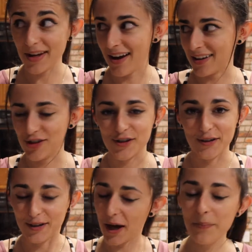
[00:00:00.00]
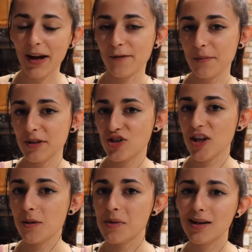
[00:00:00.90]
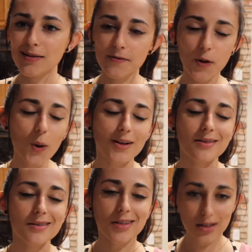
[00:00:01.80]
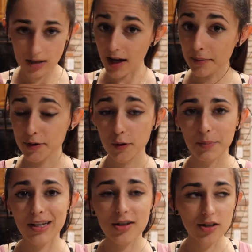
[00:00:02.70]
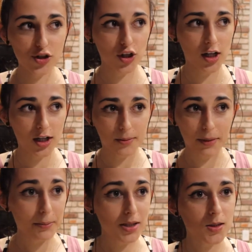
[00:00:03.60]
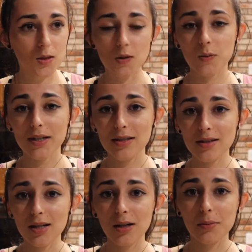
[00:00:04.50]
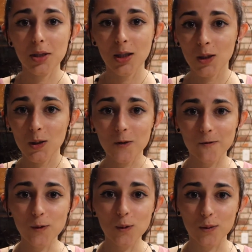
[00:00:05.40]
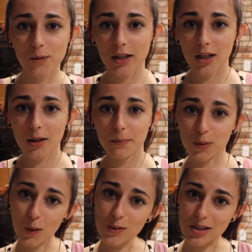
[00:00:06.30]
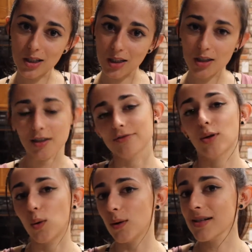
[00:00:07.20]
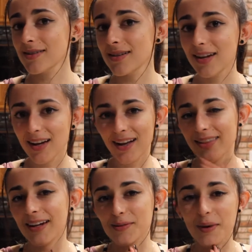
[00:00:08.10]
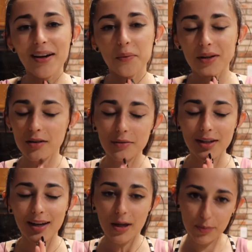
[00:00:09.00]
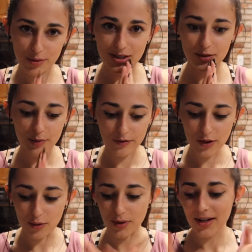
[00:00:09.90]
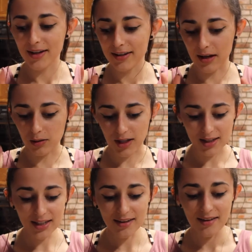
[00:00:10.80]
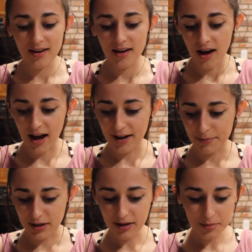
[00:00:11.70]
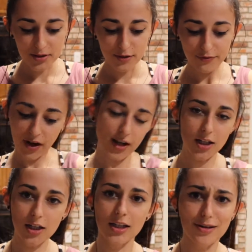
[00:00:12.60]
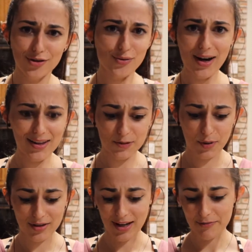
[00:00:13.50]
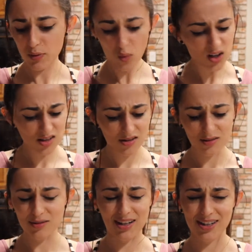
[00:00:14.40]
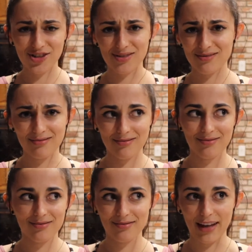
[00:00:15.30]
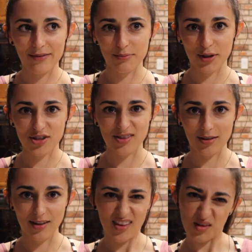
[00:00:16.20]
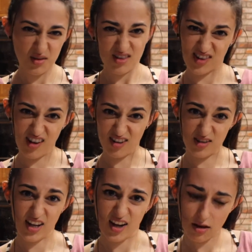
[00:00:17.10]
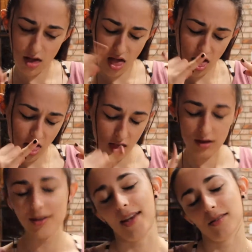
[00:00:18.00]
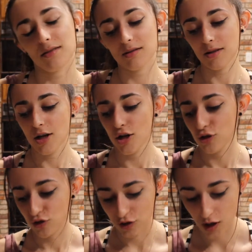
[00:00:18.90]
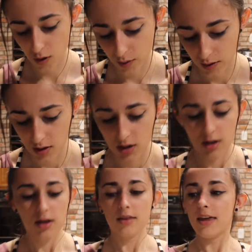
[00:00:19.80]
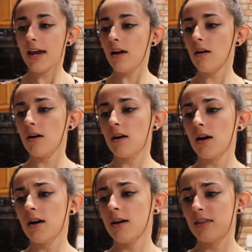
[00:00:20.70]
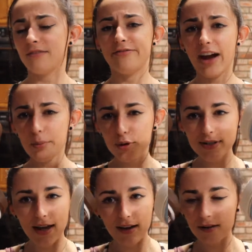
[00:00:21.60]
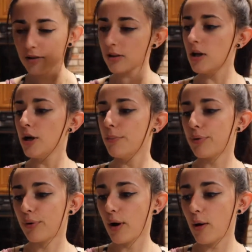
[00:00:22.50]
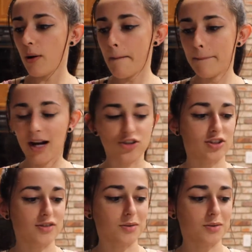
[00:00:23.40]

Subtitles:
I just got back from the gym, and of course, it is time to replenish my muscles with some good food and protein, of course. And that is why we're doing a protein review. Now, luckily, I have been able to finally try this protein. I've been wanting to, and I just haven't purchased it, and then it was on sale, and I was like, yes. So, they are the Vibrant Health Pro Matcha.